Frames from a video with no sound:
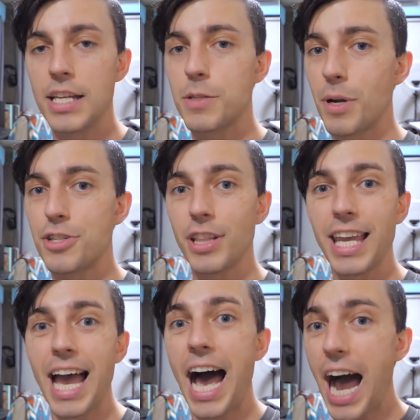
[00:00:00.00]

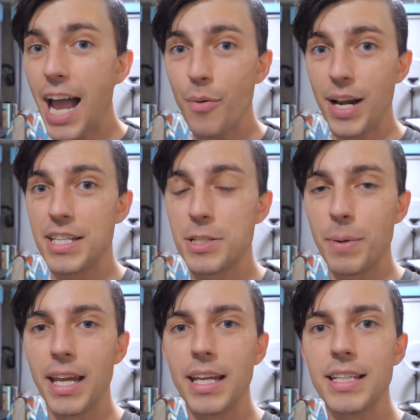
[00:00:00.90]
especially at highway
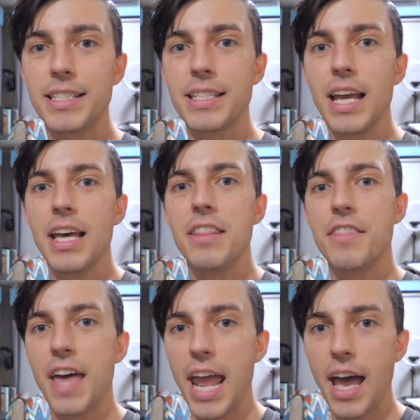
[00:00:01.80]
speeds,
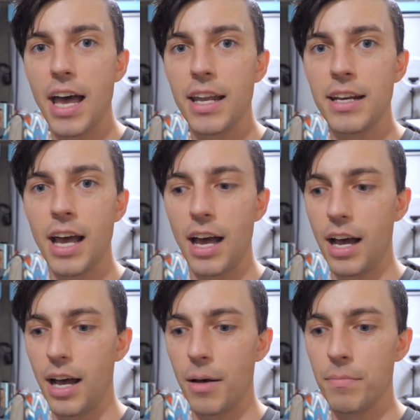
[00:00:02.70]
than
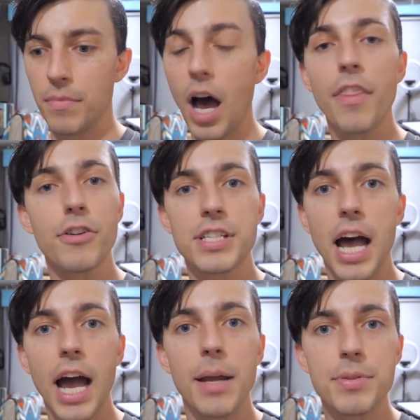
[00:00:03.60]
other
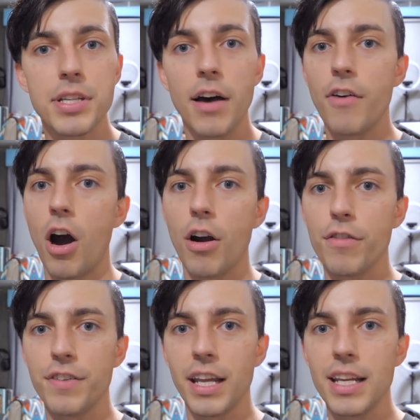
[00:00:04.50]
types of
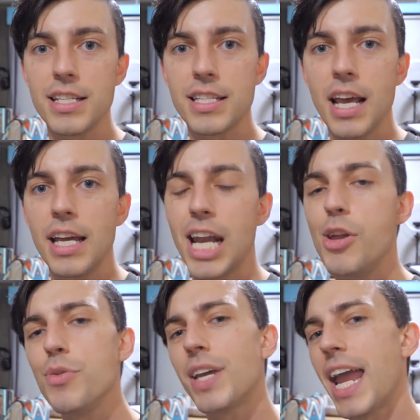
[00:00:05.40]
RVs. Now
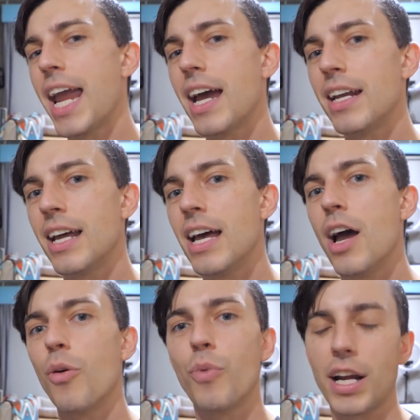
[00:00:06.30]
you can
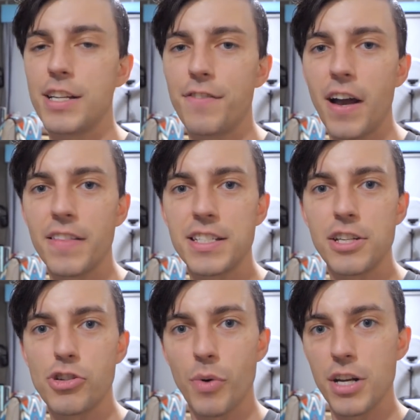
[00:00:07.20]
rectify this
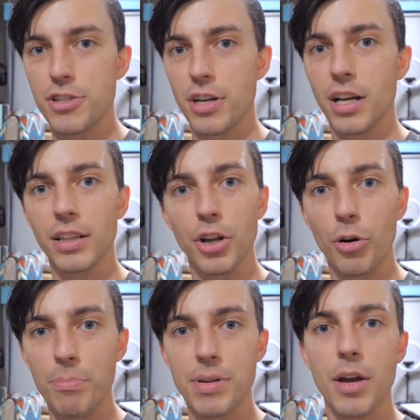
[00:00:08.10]
situation a
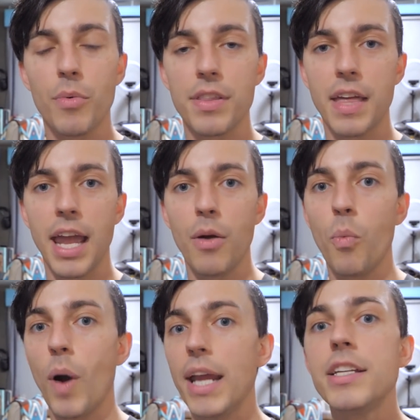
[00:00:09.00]
little bit with a
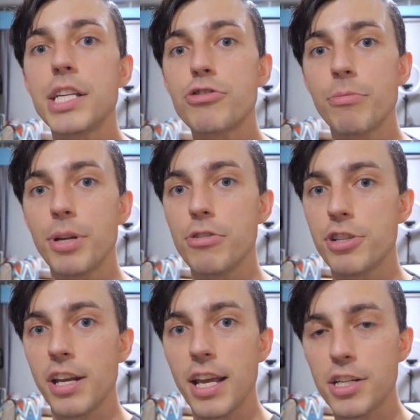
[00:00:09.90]
weight
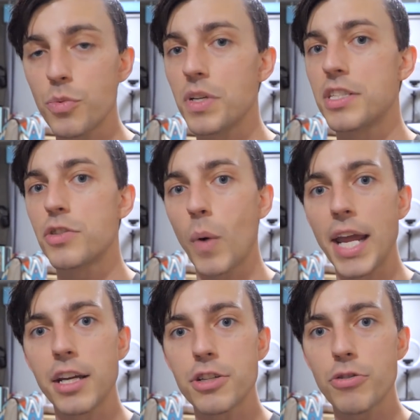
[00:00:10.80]
distribution hitch with
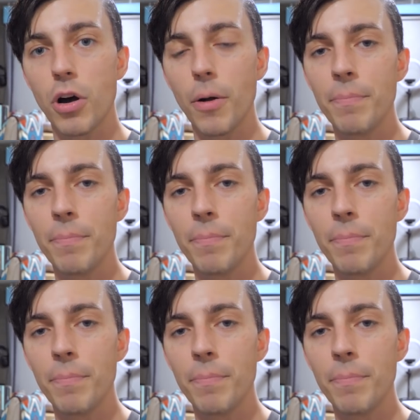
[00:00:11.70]
sway control.